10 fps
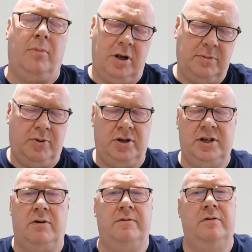Why don't you put
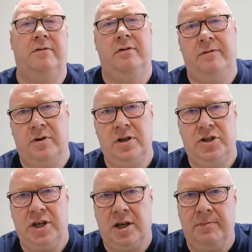yourself up for a fucking
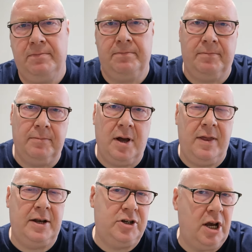seat
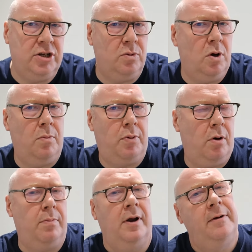and then change the world
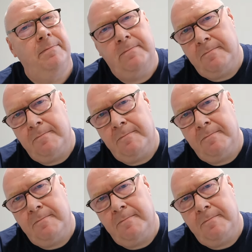properly?